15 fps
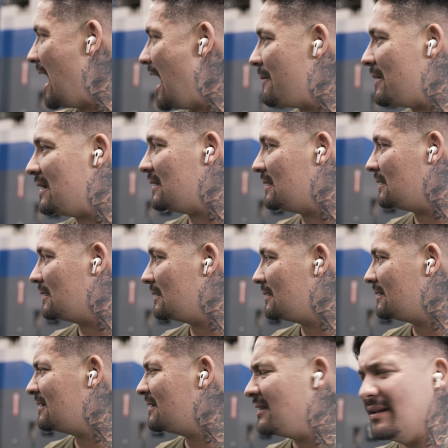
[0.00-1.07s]
I mean,
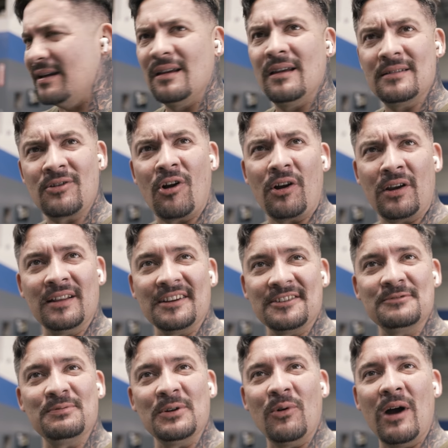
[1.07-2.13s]
his car
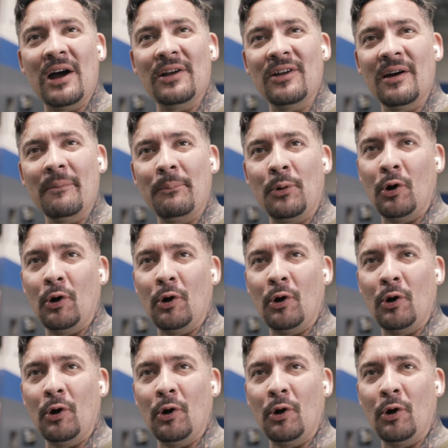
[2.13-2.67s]
collection's pretty wild, huh?